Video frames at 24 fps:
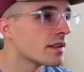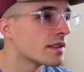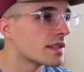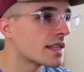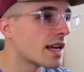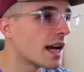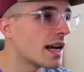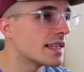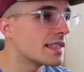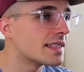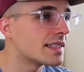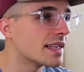This
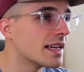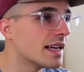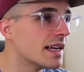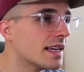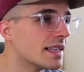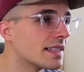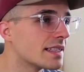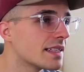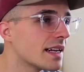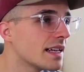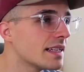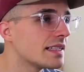guy
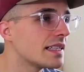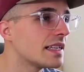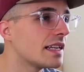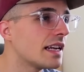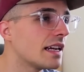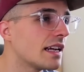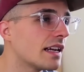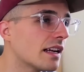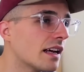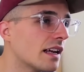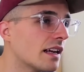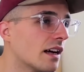says,
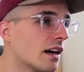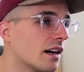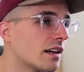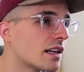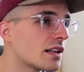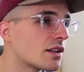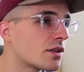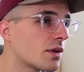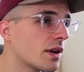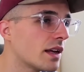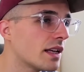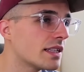1989
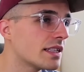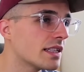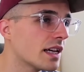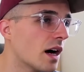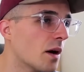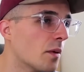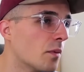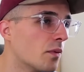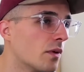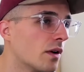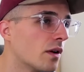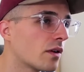Honda
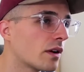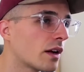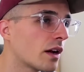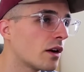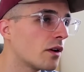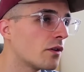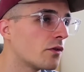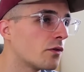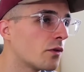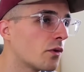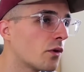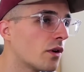Transalp, well
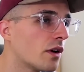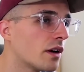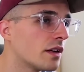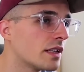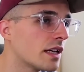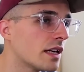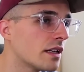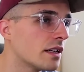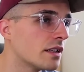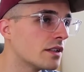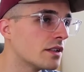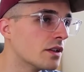cared for,
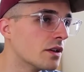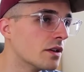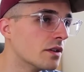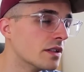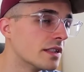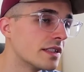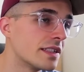attended to.